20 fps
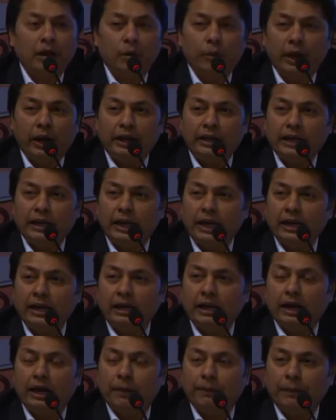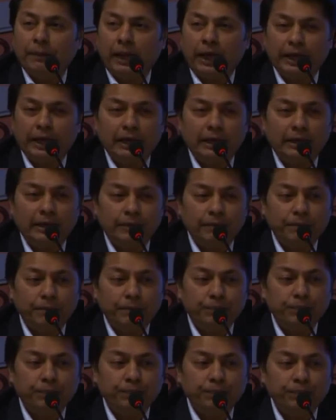went ahead, applied.
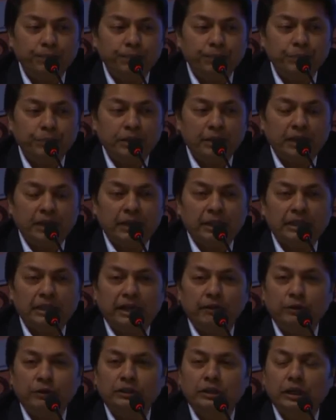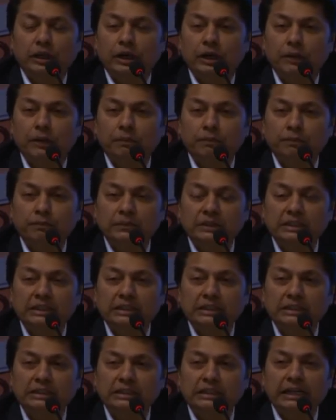There was a
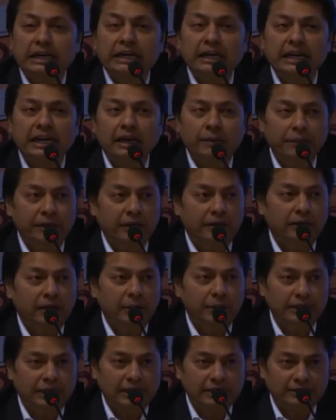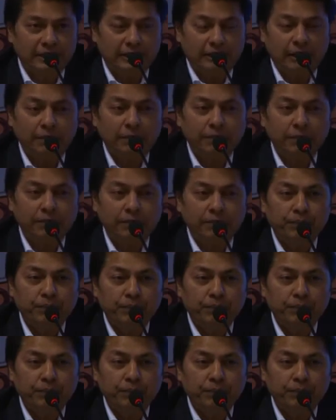screening committee set up,